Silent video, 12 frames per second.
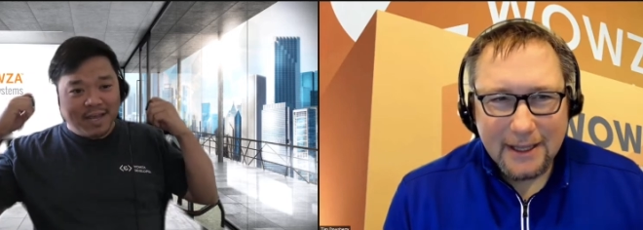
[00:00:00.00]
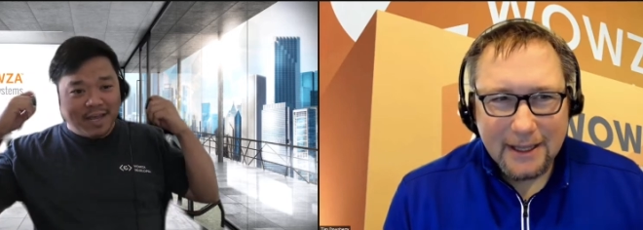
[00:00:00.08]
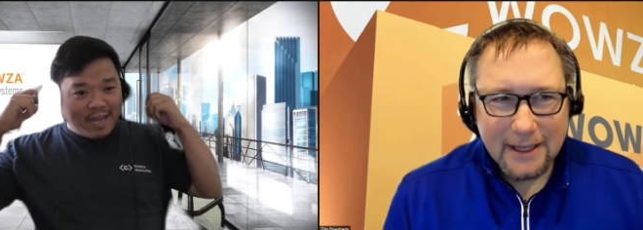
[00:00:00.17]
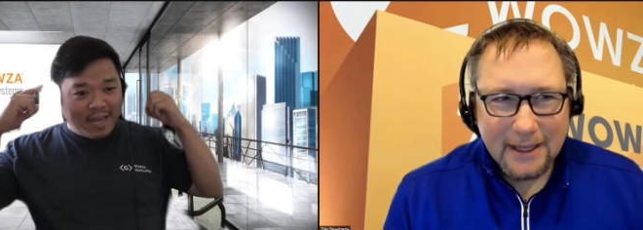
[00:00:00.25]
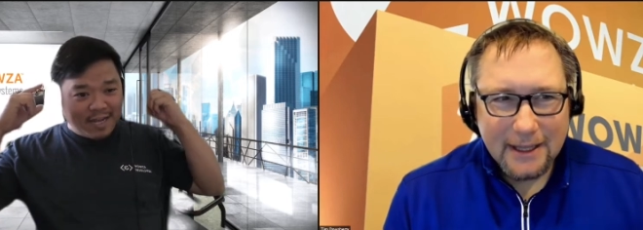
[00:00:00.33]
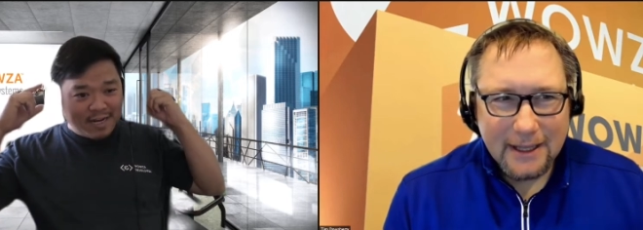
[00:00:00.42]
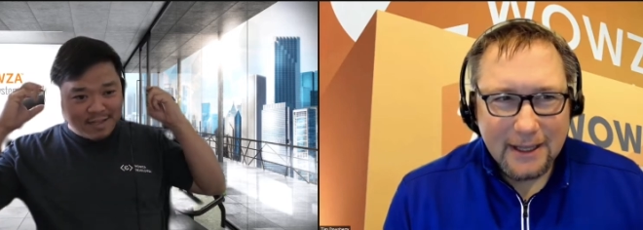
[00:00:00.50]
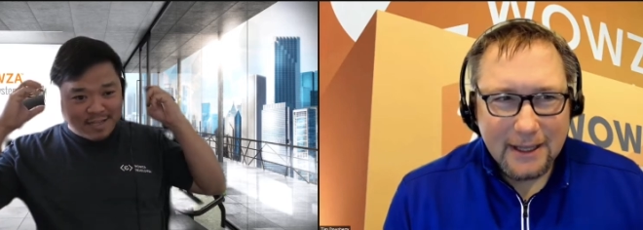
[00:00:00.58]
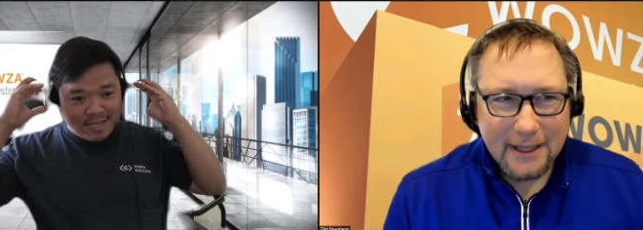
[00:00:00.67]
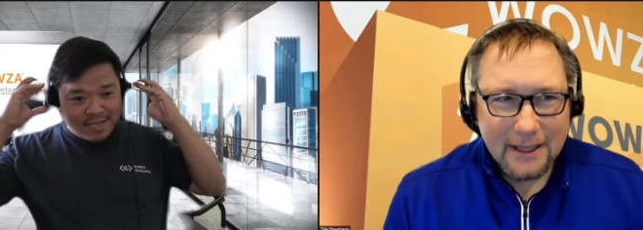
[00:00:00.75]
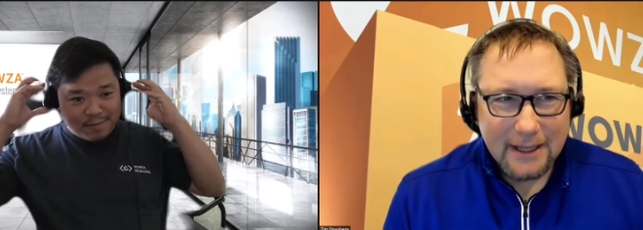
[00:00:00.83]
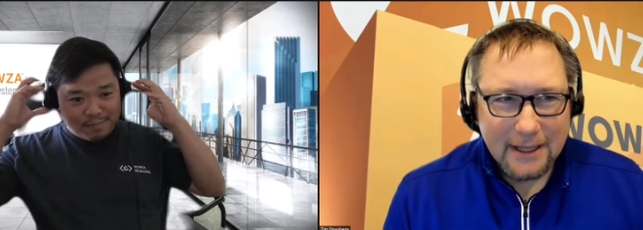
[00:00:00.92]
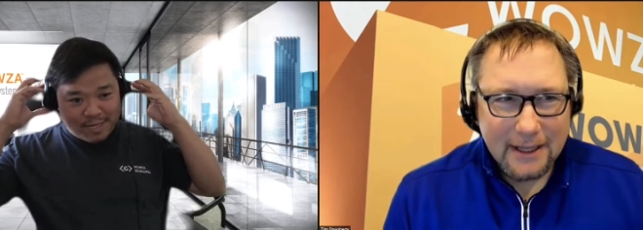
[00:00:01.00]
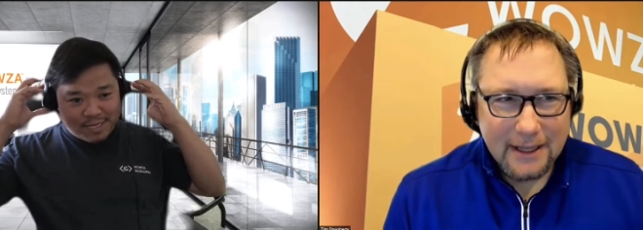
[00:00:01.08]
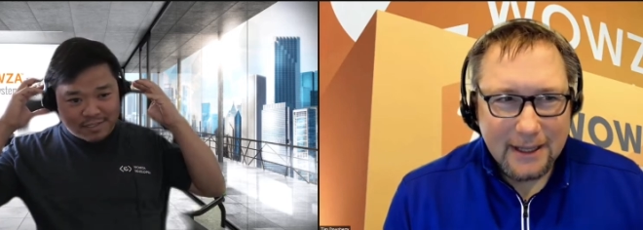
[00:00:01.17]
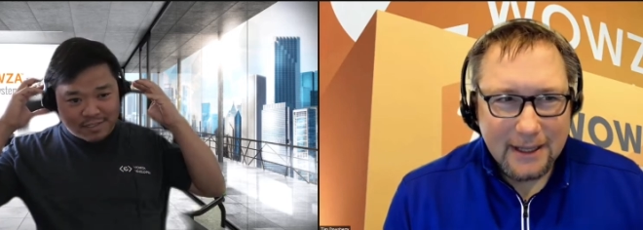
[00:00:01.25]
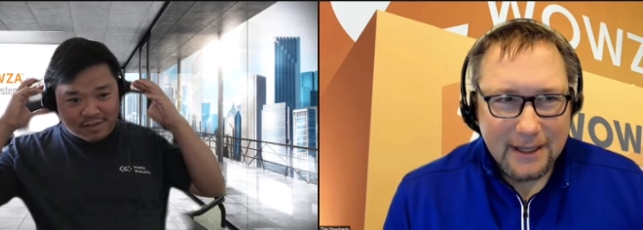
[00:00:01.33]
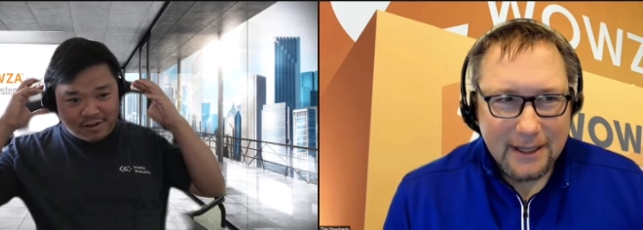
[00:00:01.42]
Speaker 1: and the
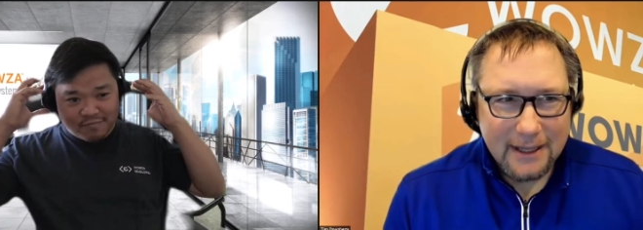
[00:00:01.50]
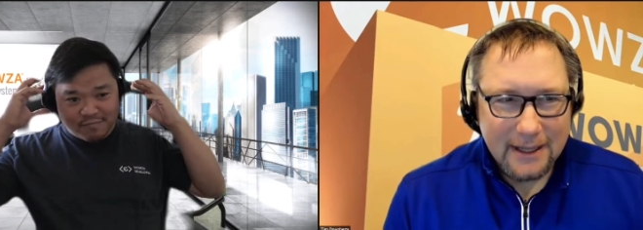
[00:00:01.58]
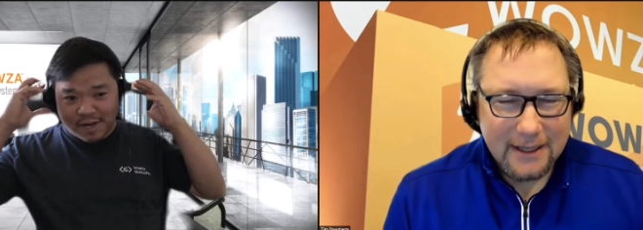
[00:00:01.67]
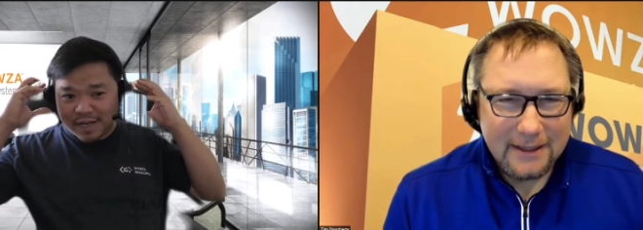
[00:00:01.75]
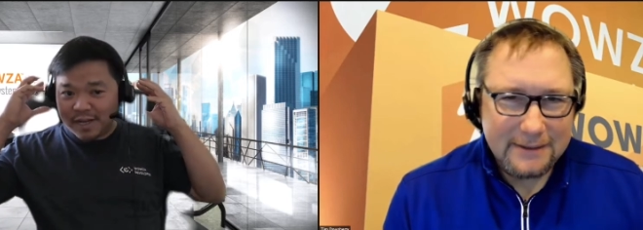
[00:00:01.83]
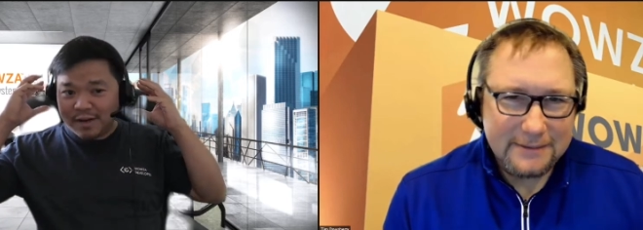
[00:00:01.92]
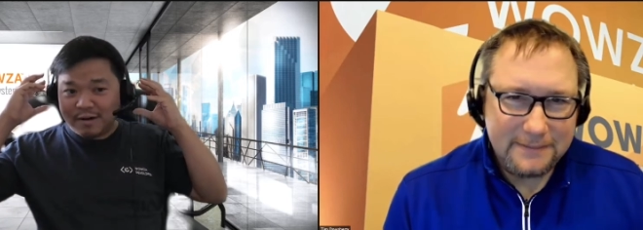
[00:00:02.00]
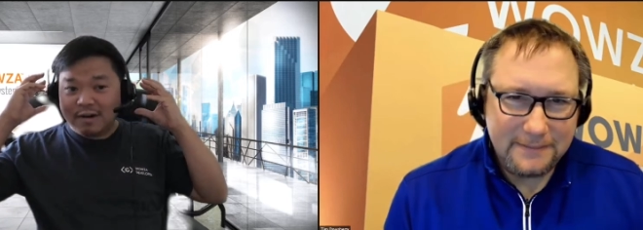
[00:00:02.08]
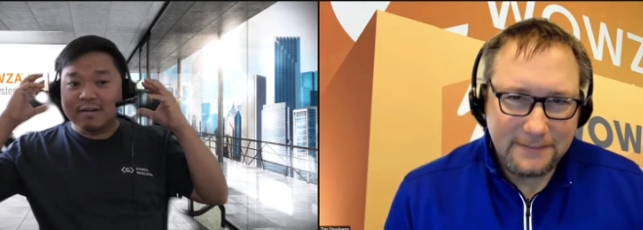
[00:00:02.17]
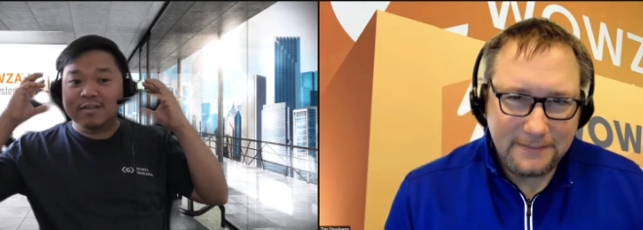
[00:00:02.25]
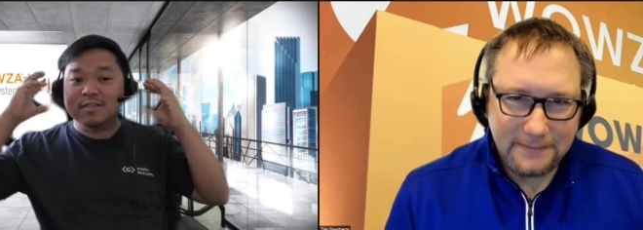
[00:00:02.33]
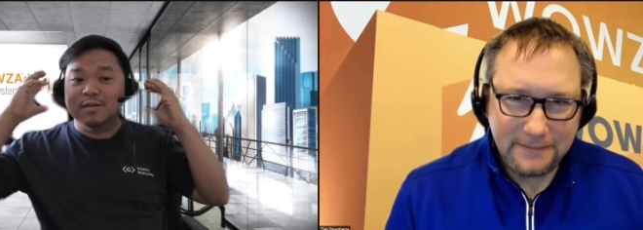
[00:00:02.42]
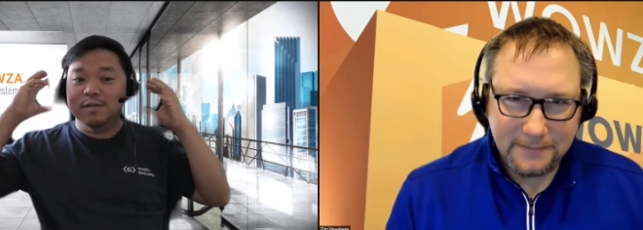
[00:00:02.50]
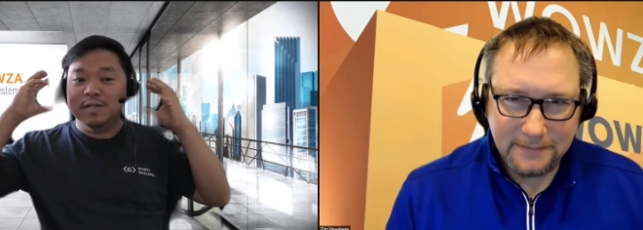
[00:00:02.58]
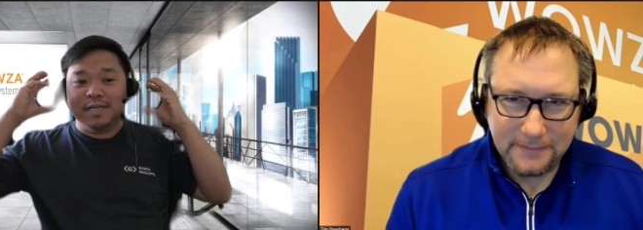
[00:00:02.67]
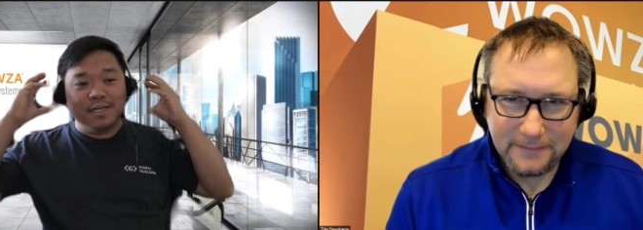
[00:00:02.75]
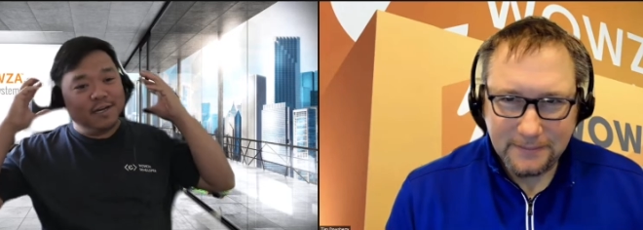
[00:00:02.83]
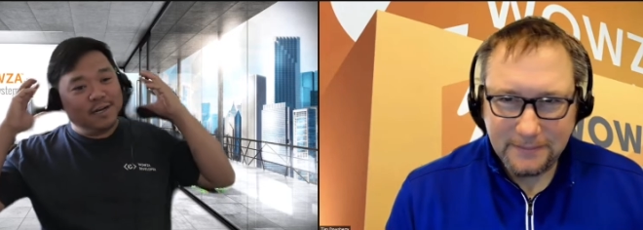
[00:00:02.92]
pieces of my ear are
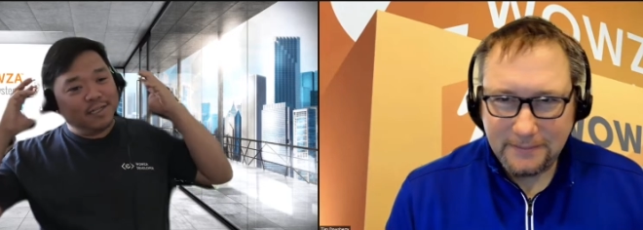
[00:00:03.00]
slowly